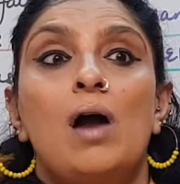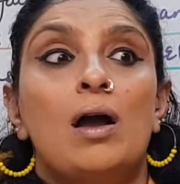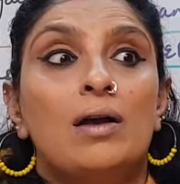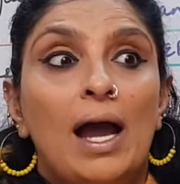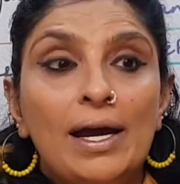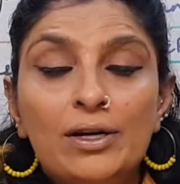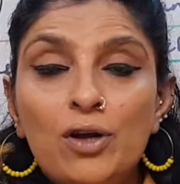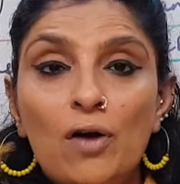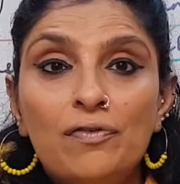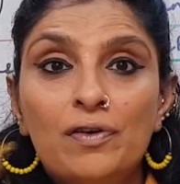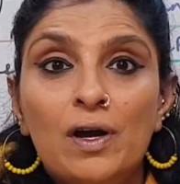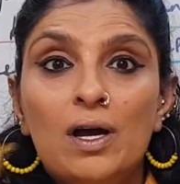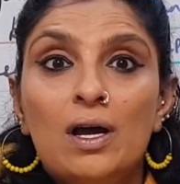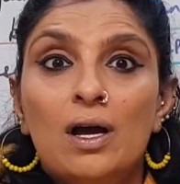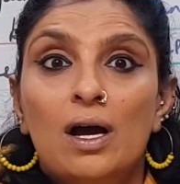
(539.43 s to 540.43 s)
kind of
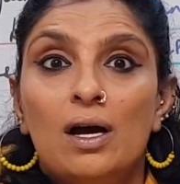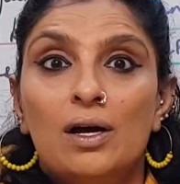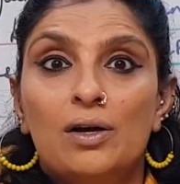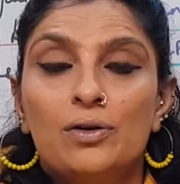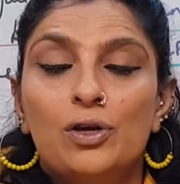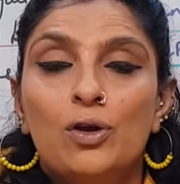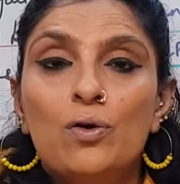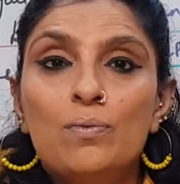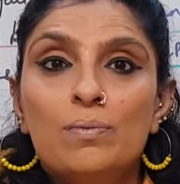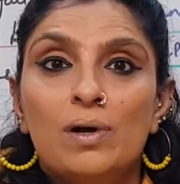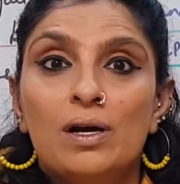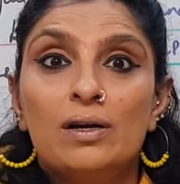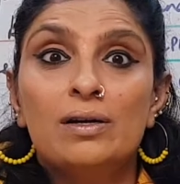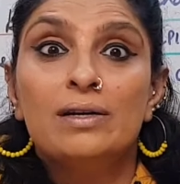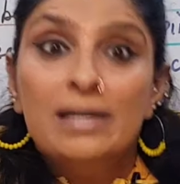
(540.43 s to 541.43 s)

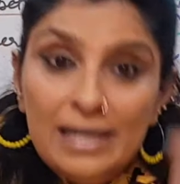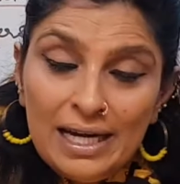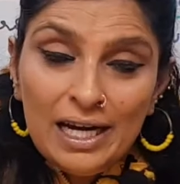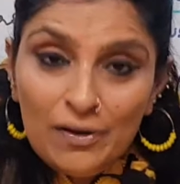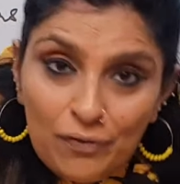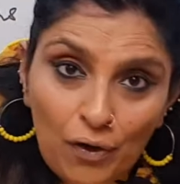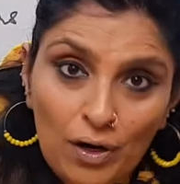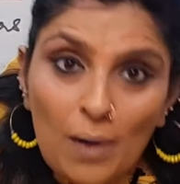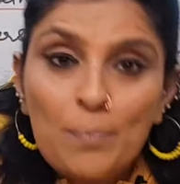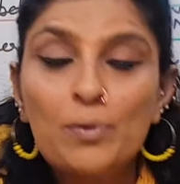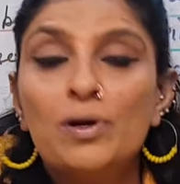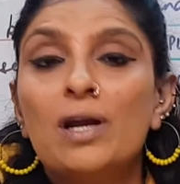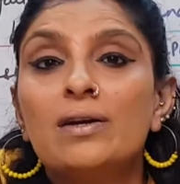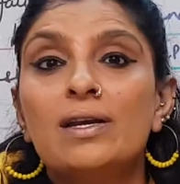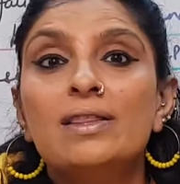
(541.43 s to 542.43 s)
need for a
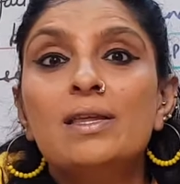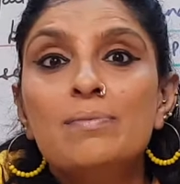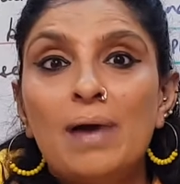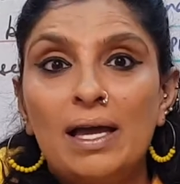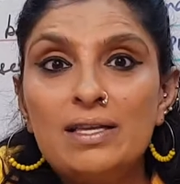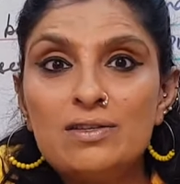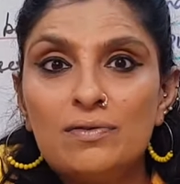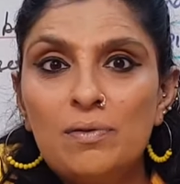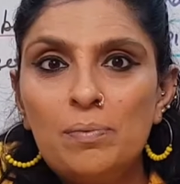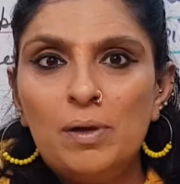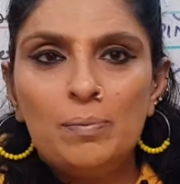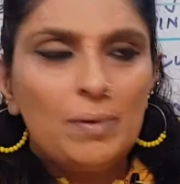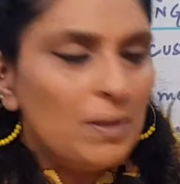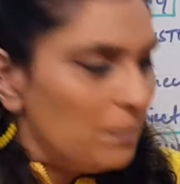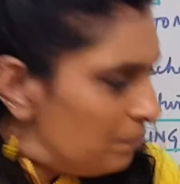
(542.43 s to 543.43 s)
product in the minds of the
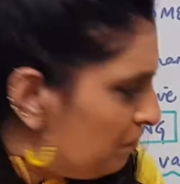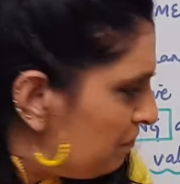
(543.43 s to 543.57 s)
people.